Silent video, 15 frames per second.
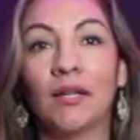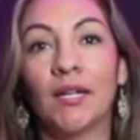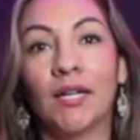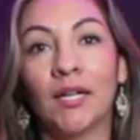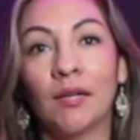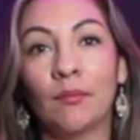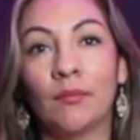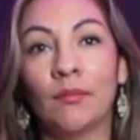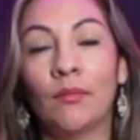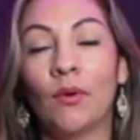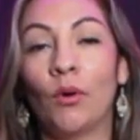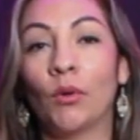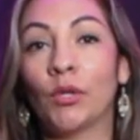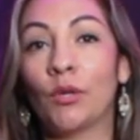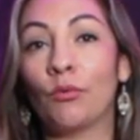I'm
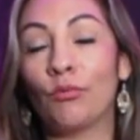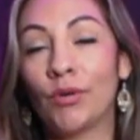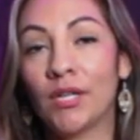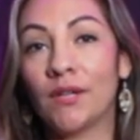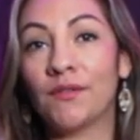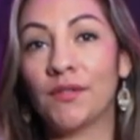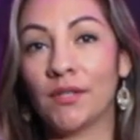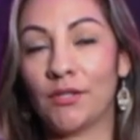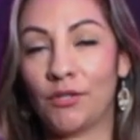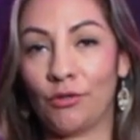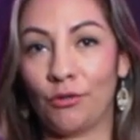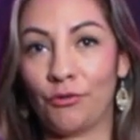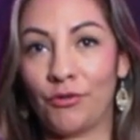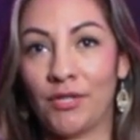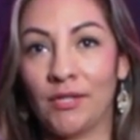only one of six
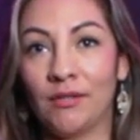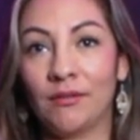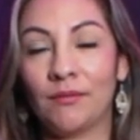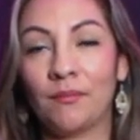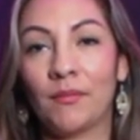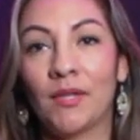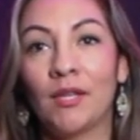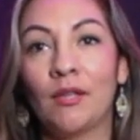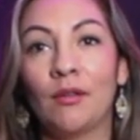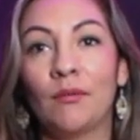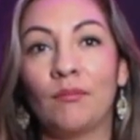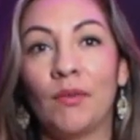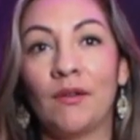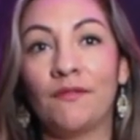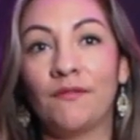children.
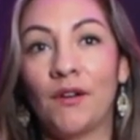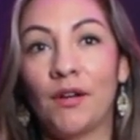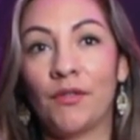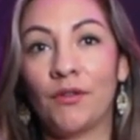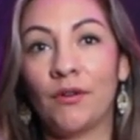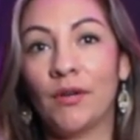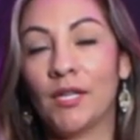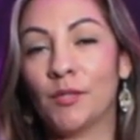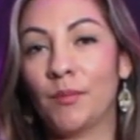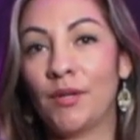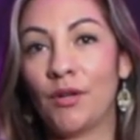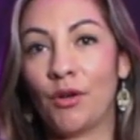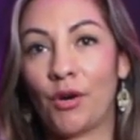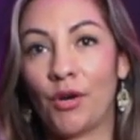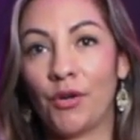My father has been
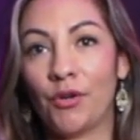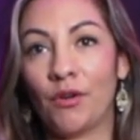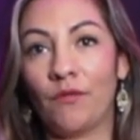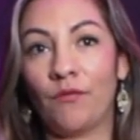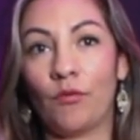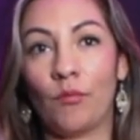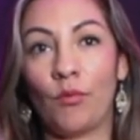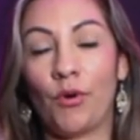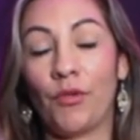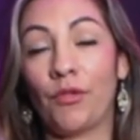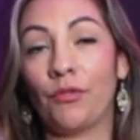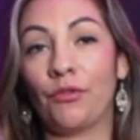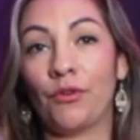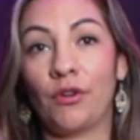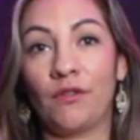a gardener for more than
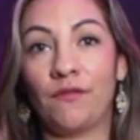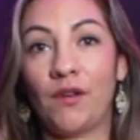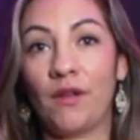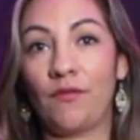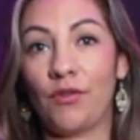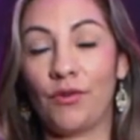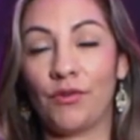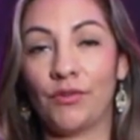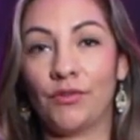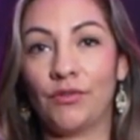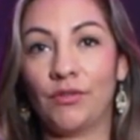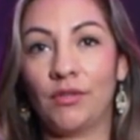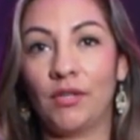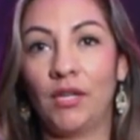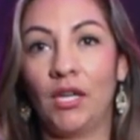35
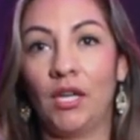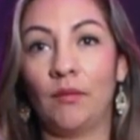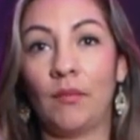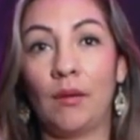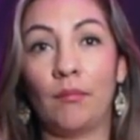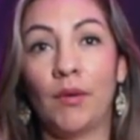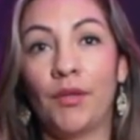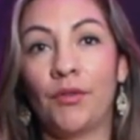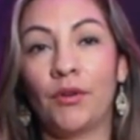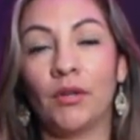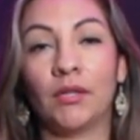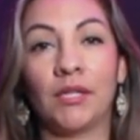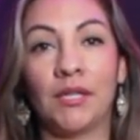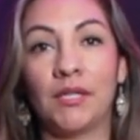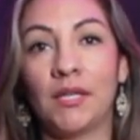years, and my mother
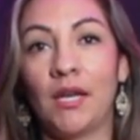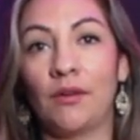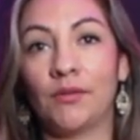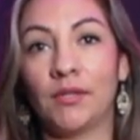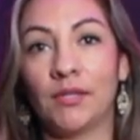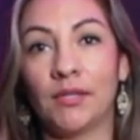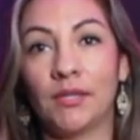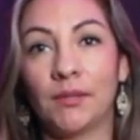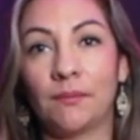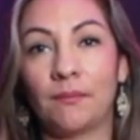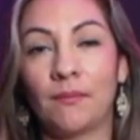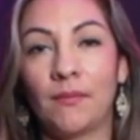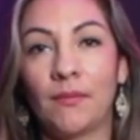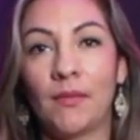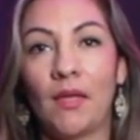cleaned houses.
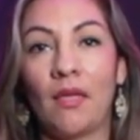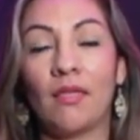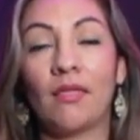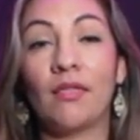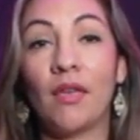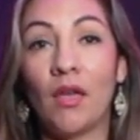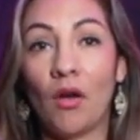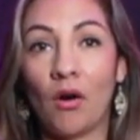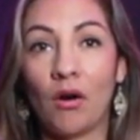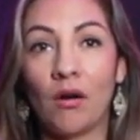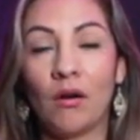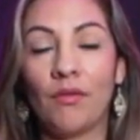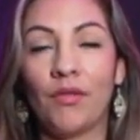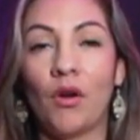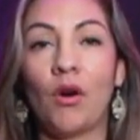They
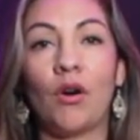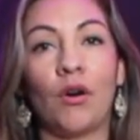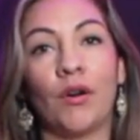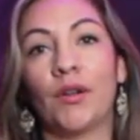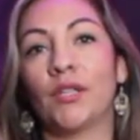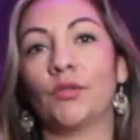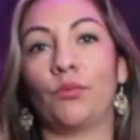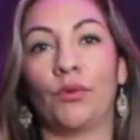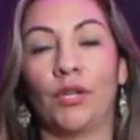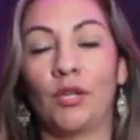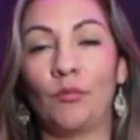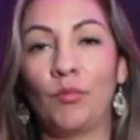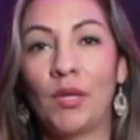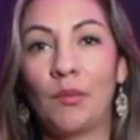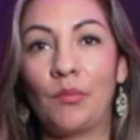are the hardest working
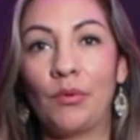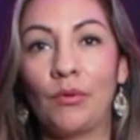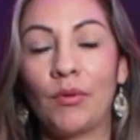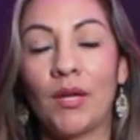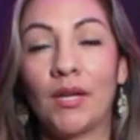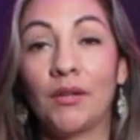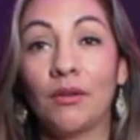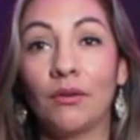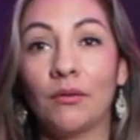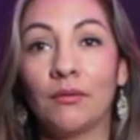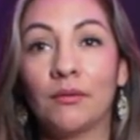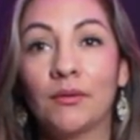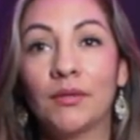people I know.